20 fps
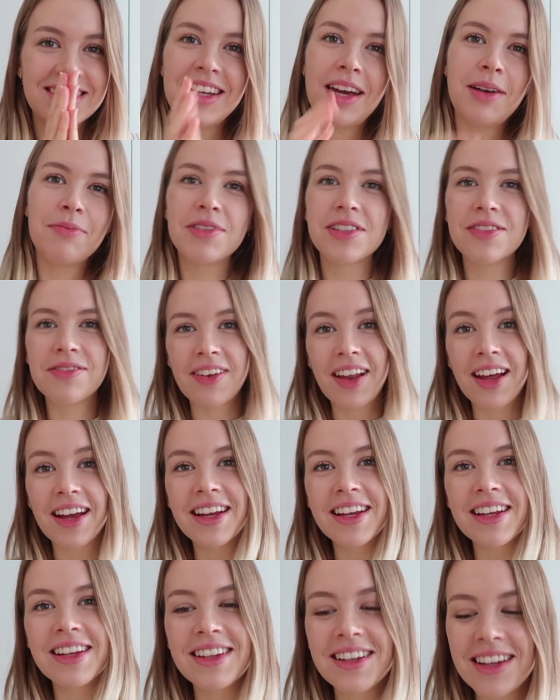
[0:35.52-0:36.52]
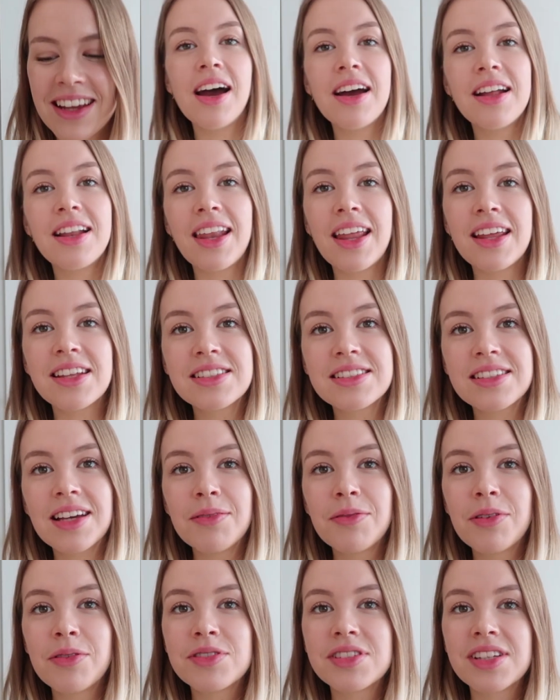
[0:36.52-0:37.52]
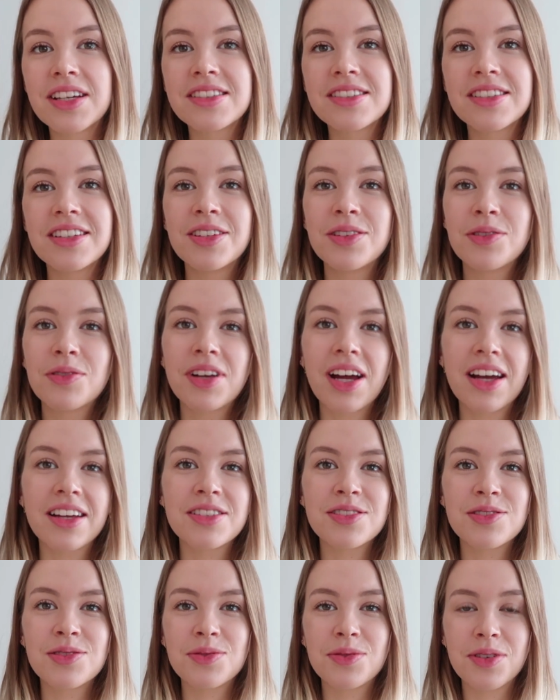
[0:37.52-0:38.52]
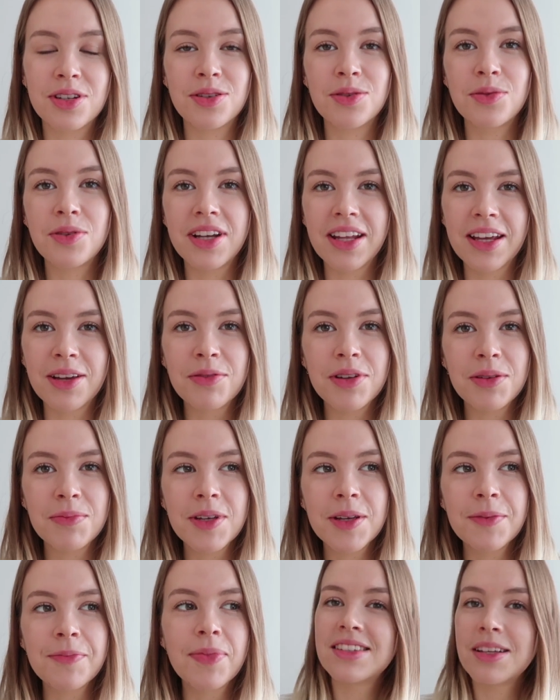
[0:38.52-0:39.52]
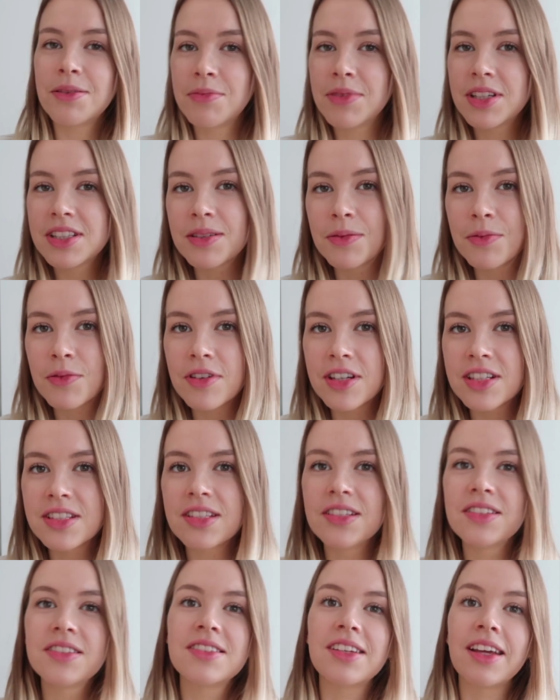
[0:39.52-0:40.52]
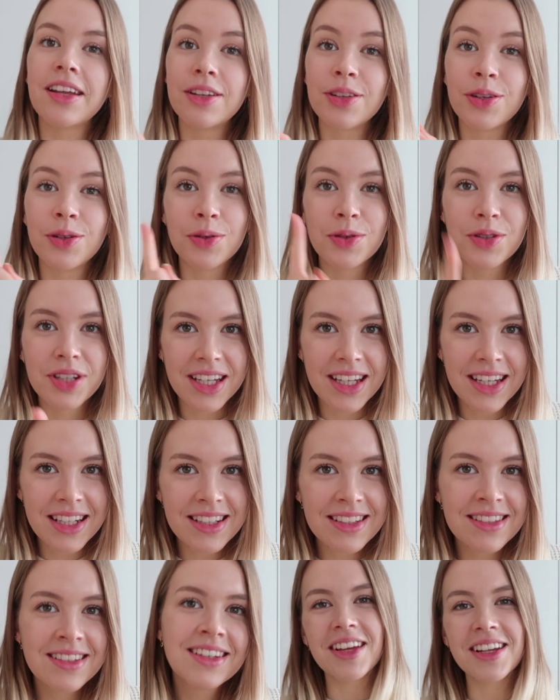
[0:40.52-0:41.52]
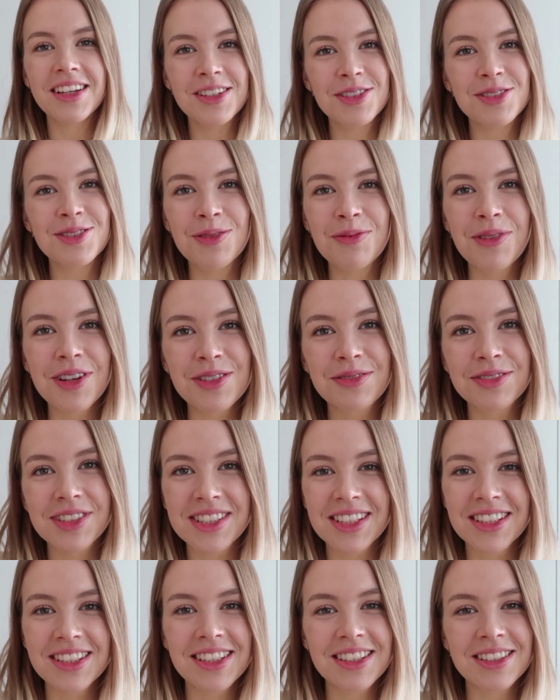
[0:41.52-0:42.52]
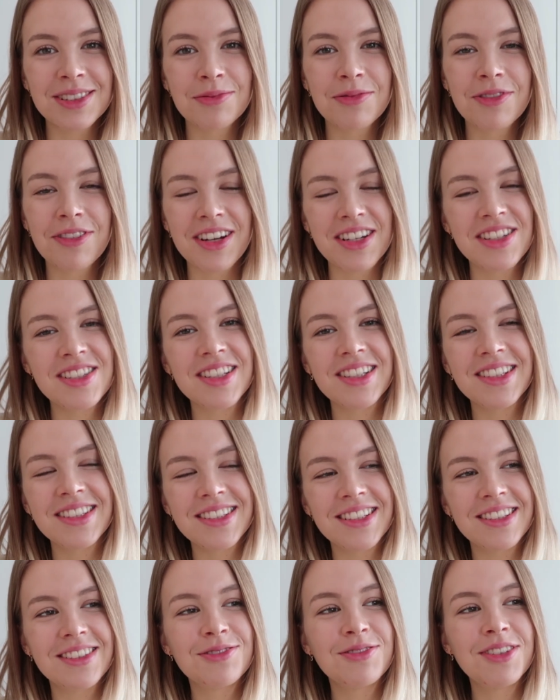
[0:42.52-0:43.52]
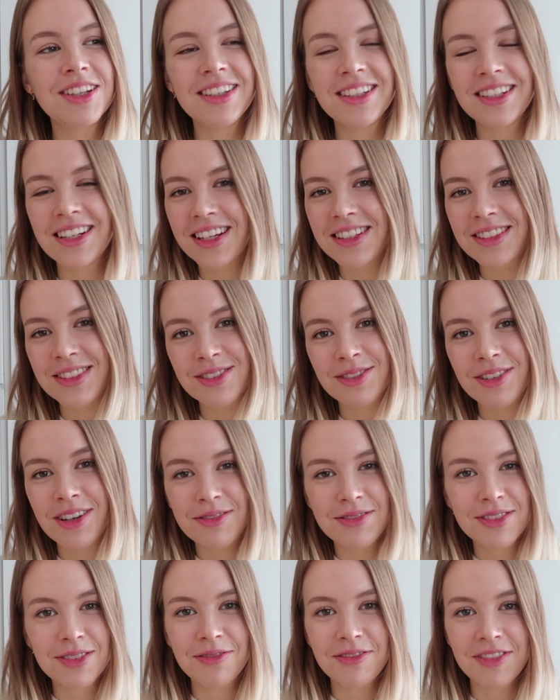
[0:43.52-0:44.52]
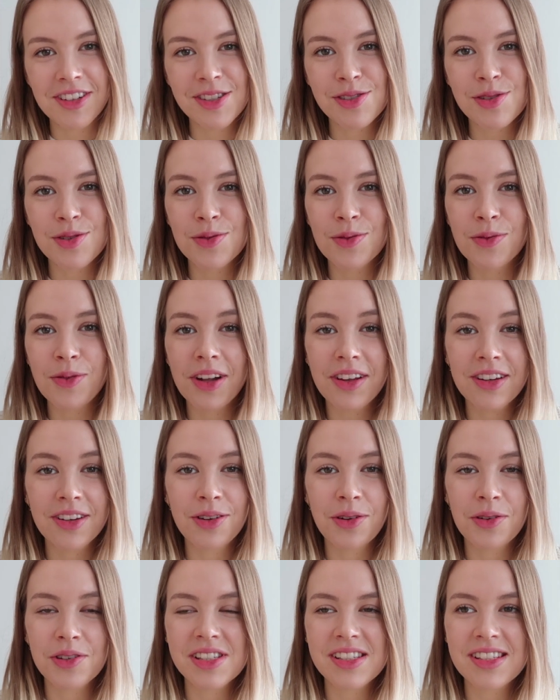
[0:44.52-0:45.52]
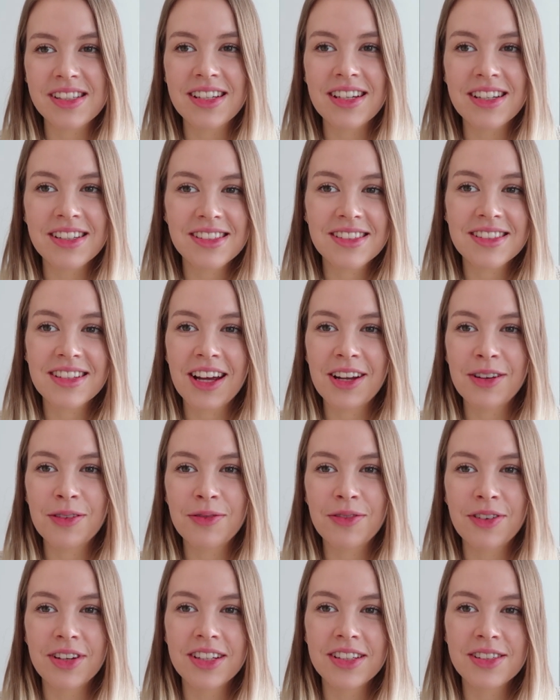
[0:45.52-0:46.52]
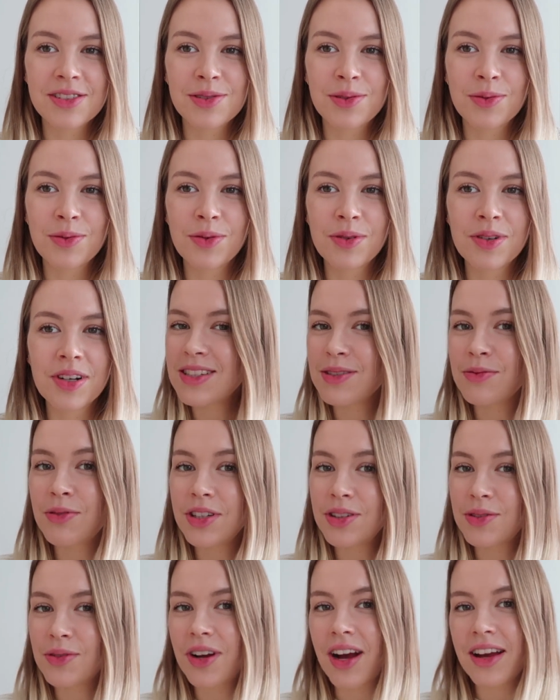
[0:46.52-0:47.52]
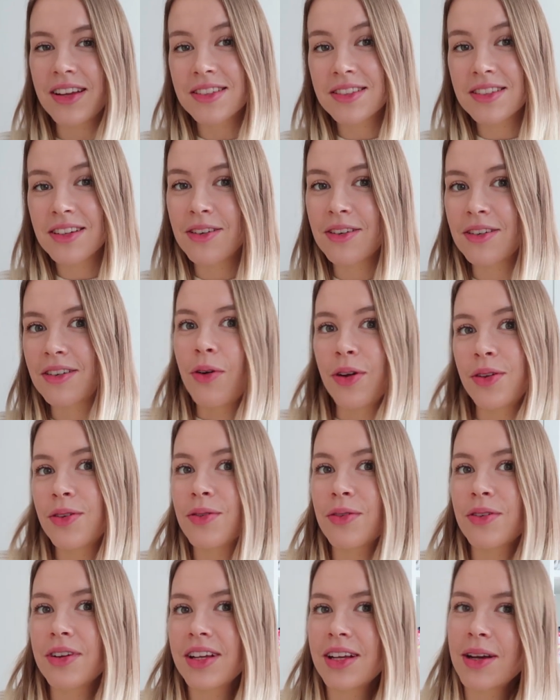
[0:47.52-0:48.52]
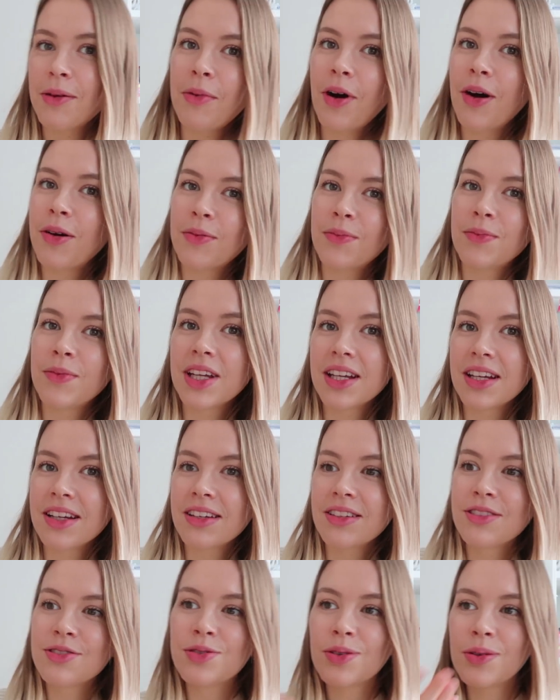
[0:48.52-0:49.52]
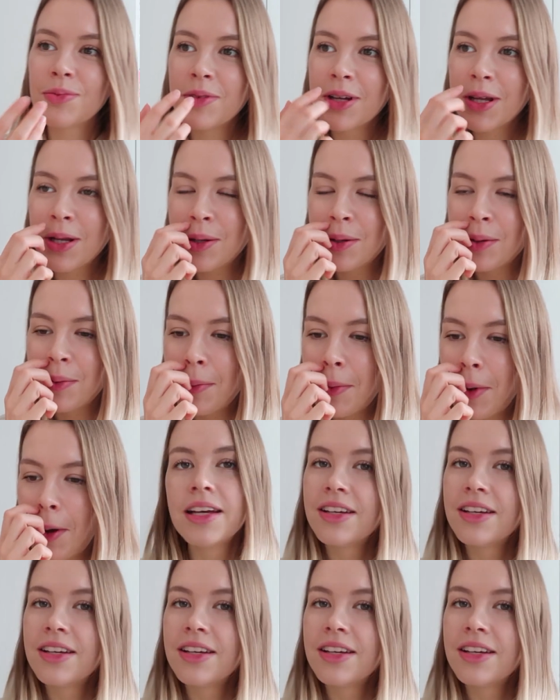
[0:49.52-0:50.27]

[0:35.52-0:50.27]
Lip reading: Time is flying. Last time I was asking you guys to do a Q&A with me. Send me some questions and you did. Thank you so much for sending some questions. It's really nice to have something to do while in quarantine, and it's kind of funny to see what you guys are wondering about me, Jongbin.